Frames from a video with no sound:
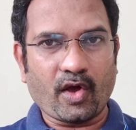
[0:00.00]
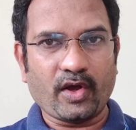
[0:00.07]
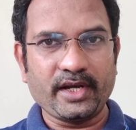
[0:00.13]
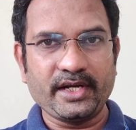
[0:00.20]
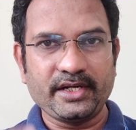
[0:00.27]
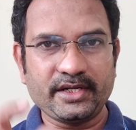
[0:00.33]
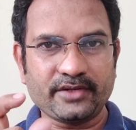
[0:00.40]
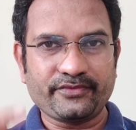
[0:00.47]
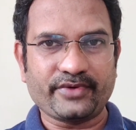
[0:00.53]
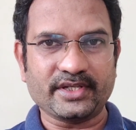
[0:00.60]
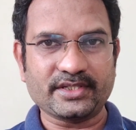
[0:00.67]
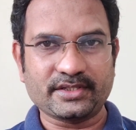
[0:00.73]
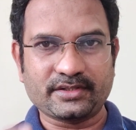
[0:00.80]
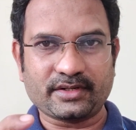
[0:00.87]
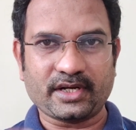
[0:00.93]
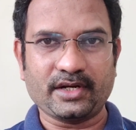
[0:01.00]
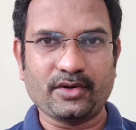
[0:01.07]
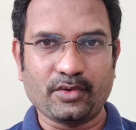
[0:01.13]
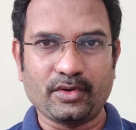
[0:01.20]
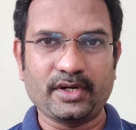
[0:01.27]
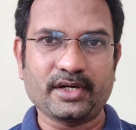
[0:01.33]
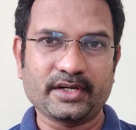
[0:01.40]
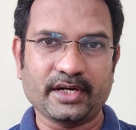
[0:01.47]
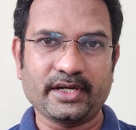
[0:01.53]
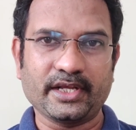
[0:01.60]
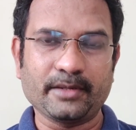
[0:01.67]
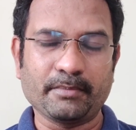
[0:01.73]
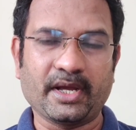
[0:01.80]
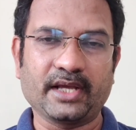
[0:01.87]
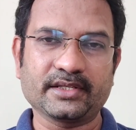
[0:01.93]
all india first rank holder
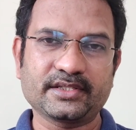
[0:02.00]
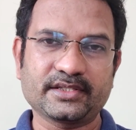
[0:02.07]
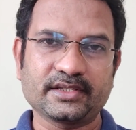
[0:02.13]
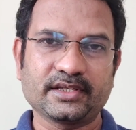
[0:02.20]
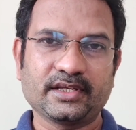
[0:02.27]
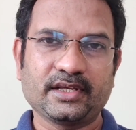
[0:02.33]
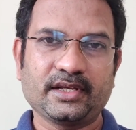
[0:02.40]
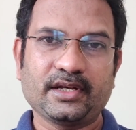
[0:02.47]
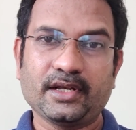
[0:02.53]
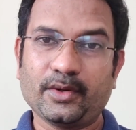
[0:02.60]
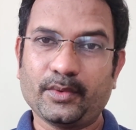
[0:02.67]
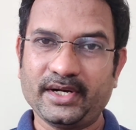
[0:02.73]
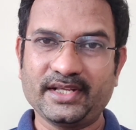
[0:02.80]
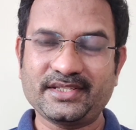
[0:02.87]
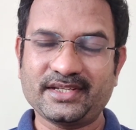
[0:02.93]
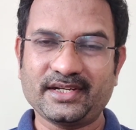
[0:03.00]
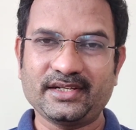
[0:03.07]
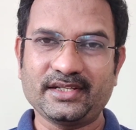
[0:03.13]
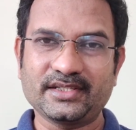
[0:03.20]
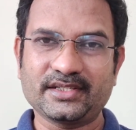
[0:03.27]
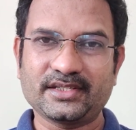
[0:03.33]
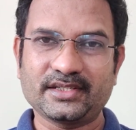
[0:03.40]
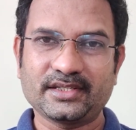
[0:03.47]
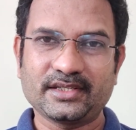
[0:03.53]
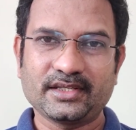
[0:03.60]
getting marks now understand this